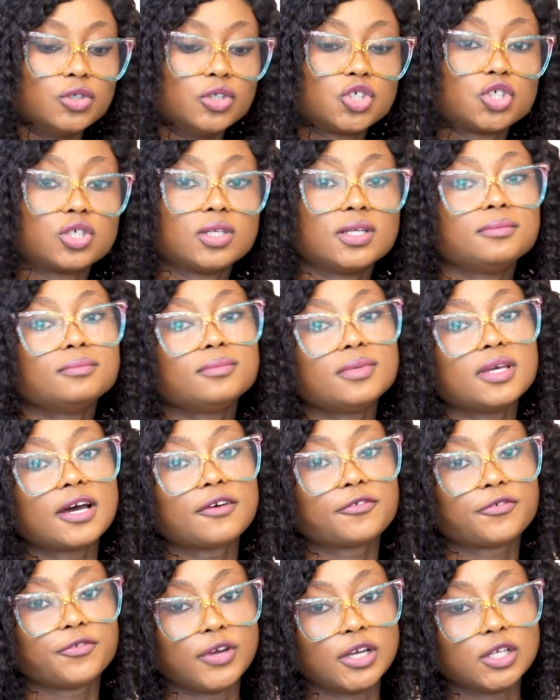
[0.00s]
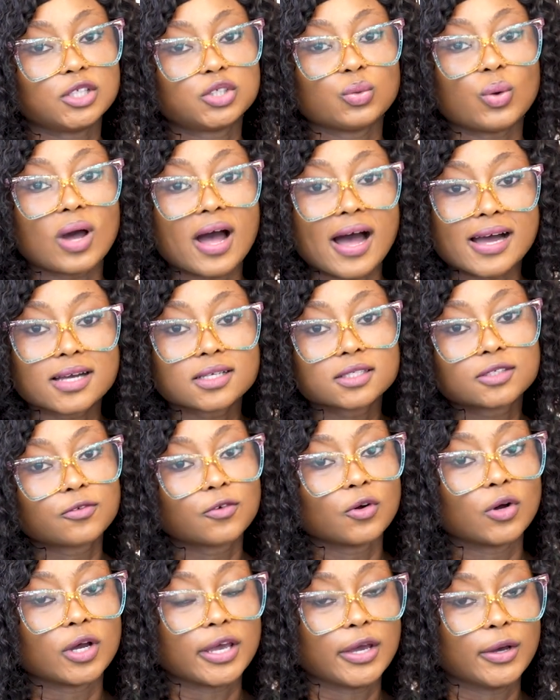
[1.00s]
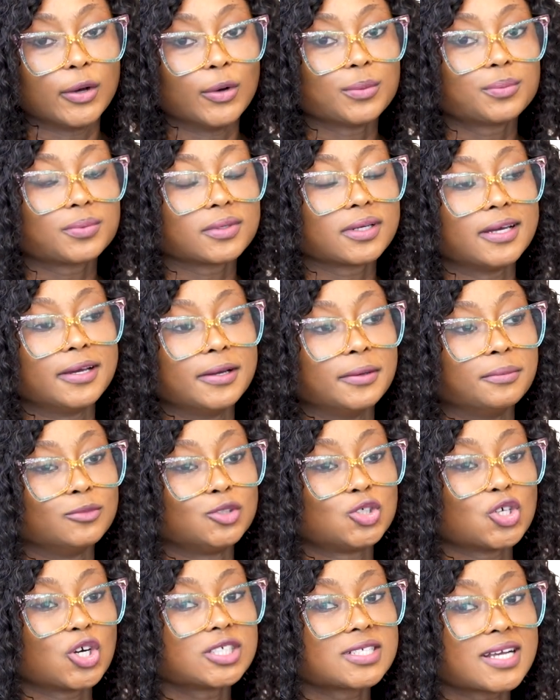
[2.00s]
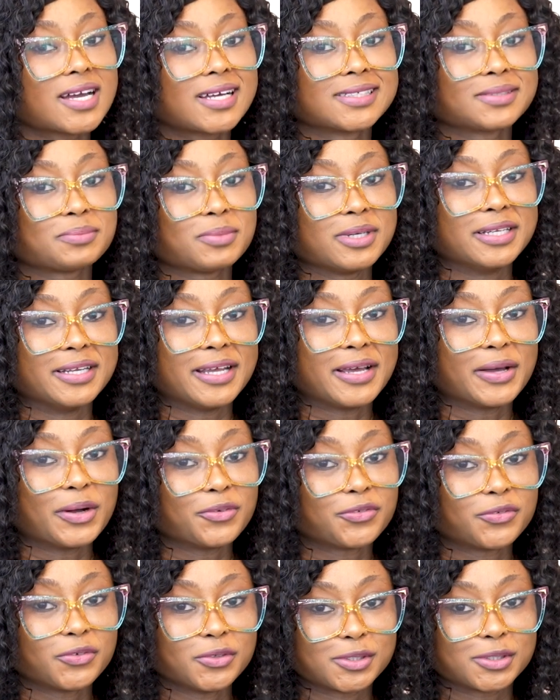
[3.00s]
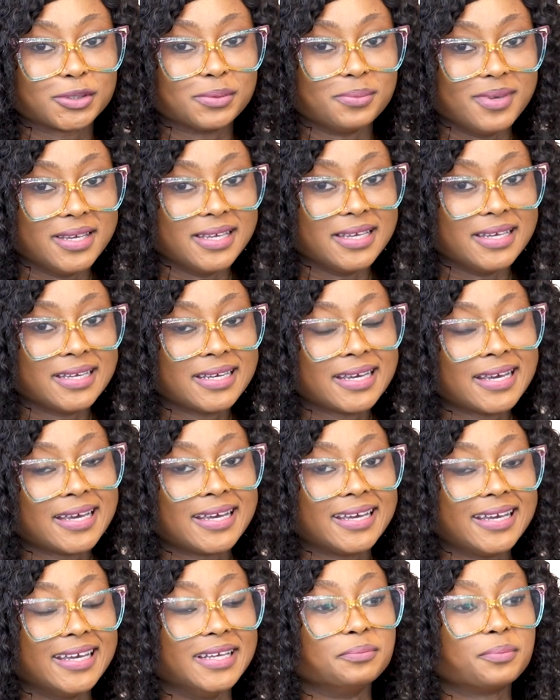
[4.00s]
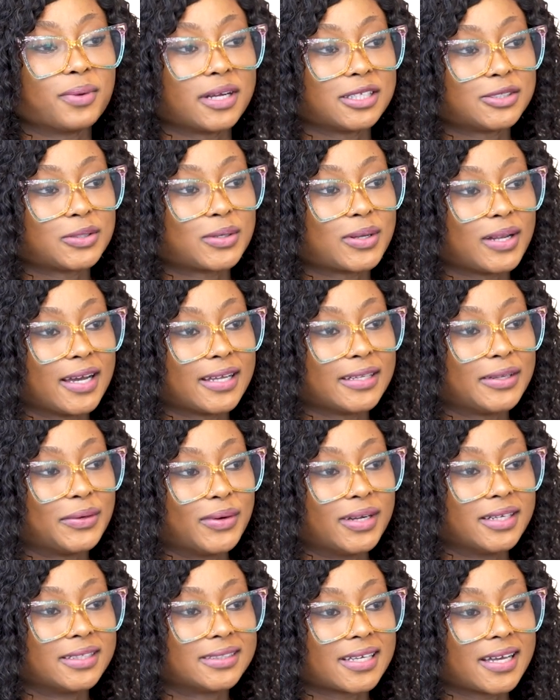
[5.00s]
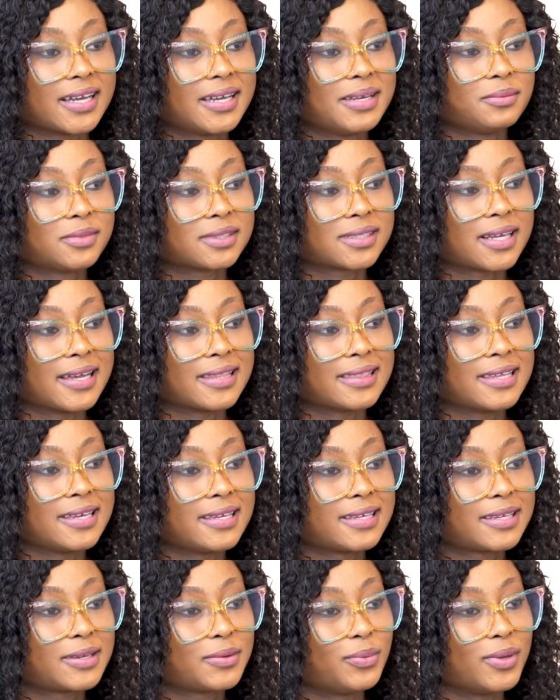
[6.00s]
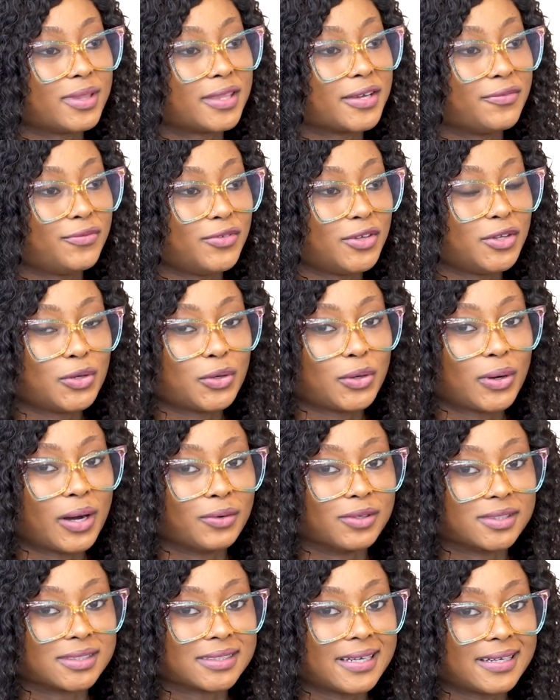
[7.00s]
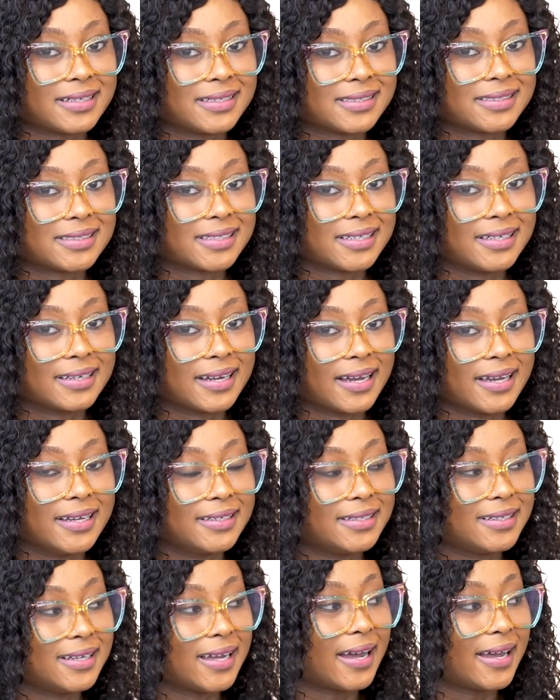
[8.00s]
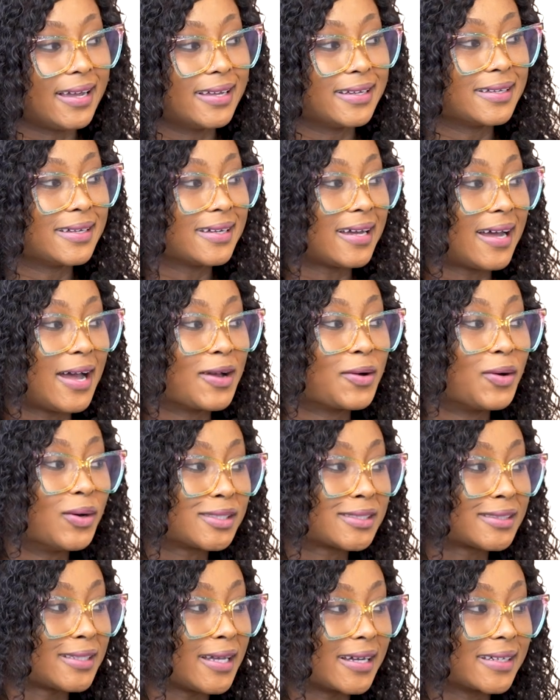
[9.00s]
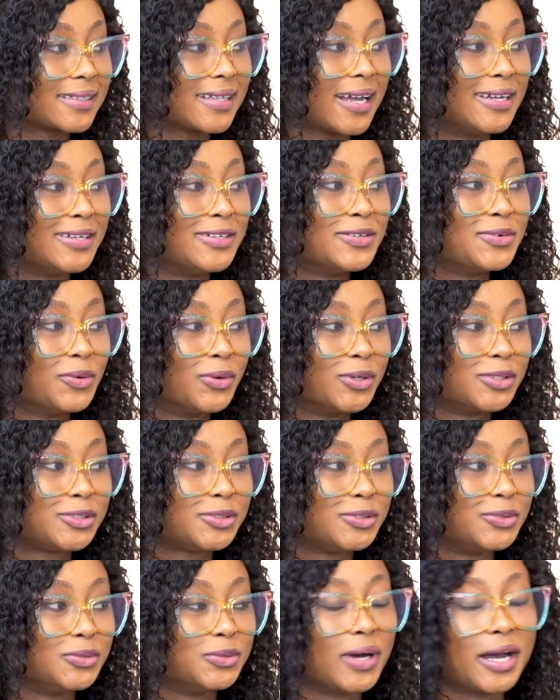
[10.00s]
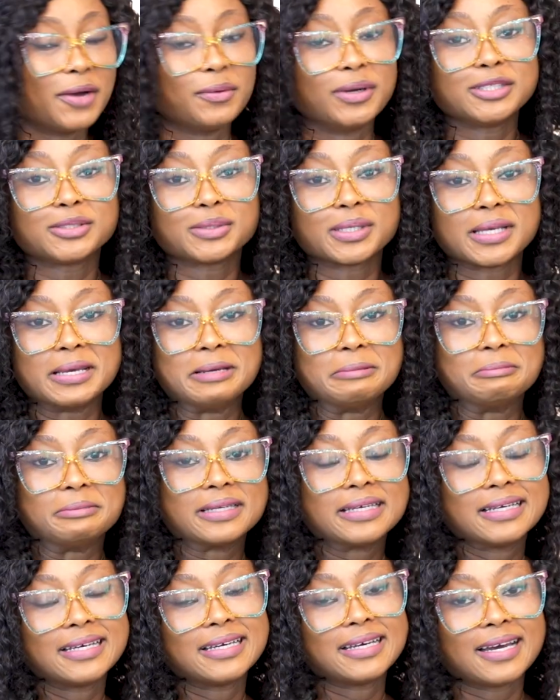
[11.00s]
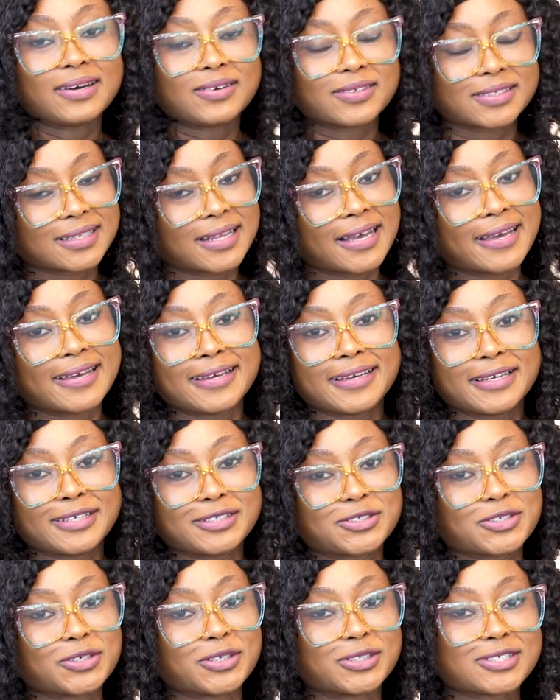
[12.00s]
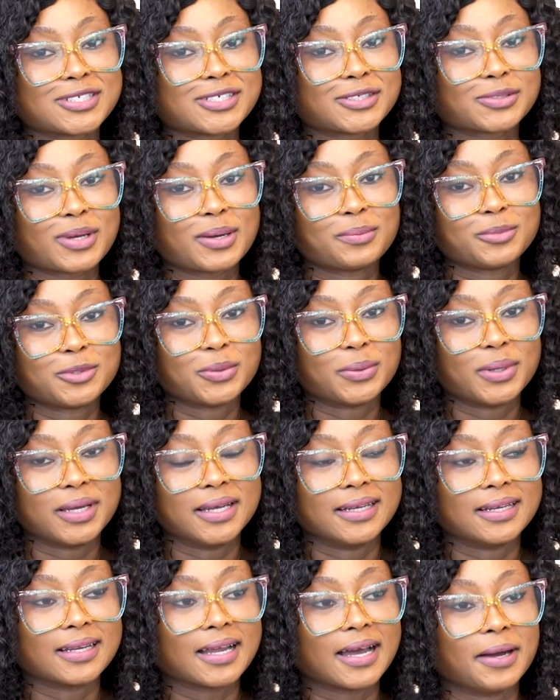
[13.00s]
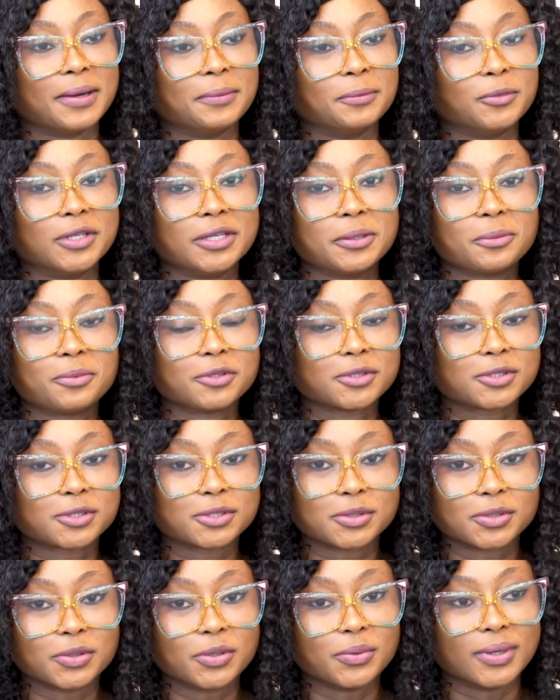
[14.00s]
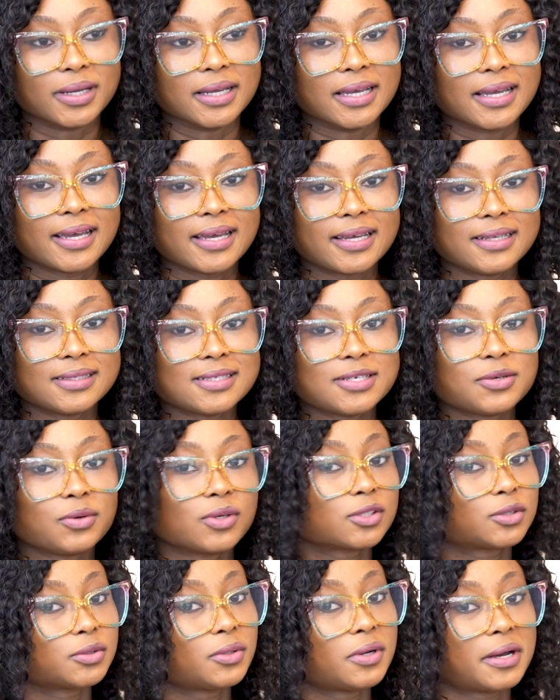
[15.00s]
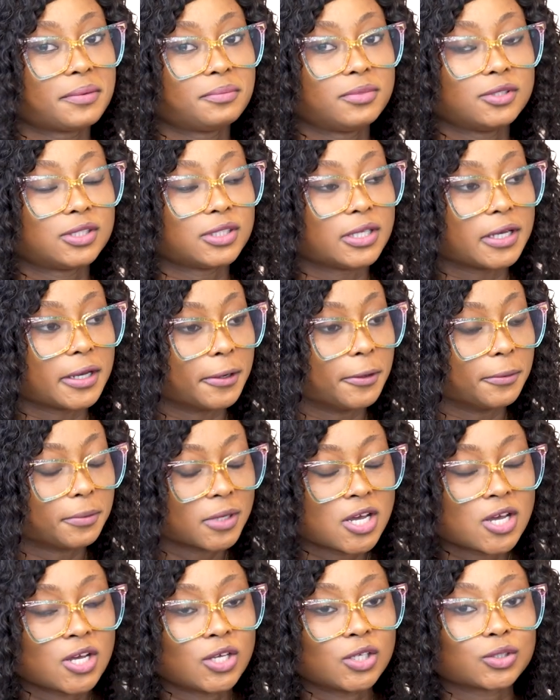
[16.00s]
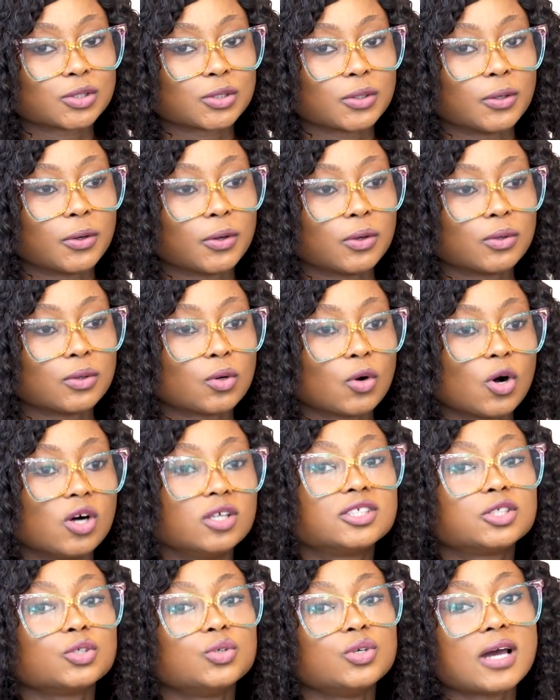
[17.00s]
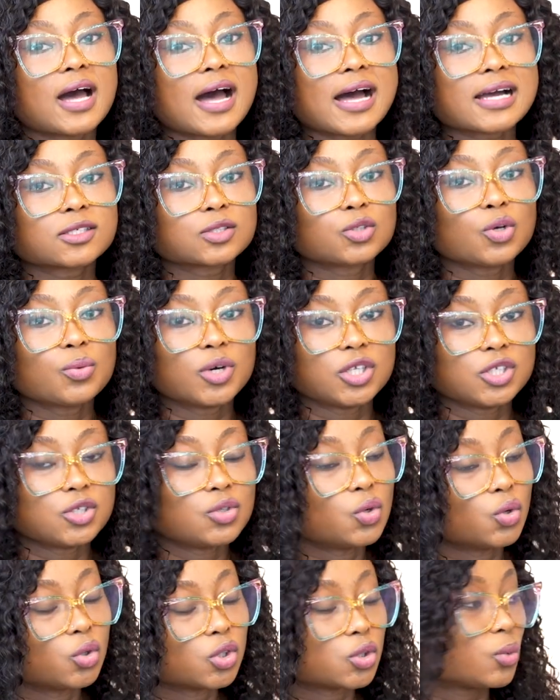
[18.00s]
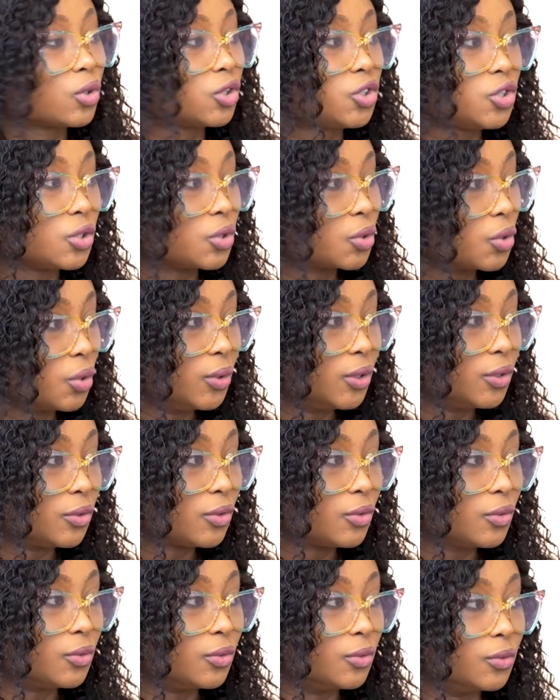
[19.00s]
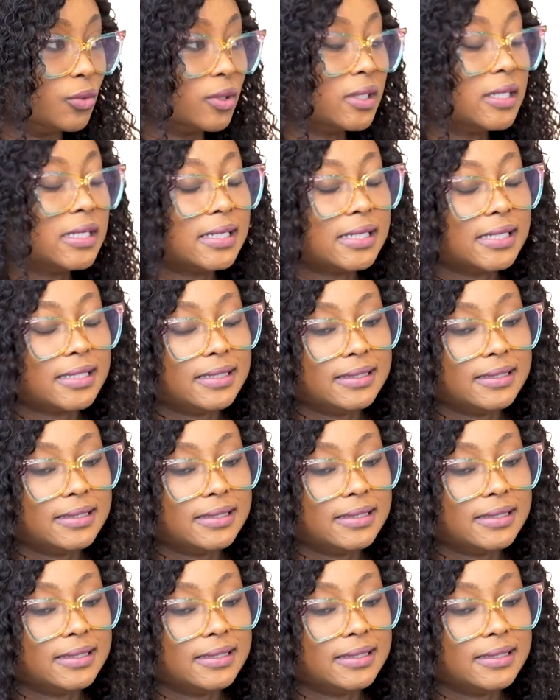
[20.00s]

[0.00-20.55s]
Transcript: You shouldn't be afraid to ask for help. George has been helpful to me. In particular, there were times I think with a video I was editing, I got stuck. I didn't know what to do. I went to him. I was like, hey George, this is what I'm doing. I'm unable to do it, and he was so happy to help. So until you ask, nobody knows what you're going through.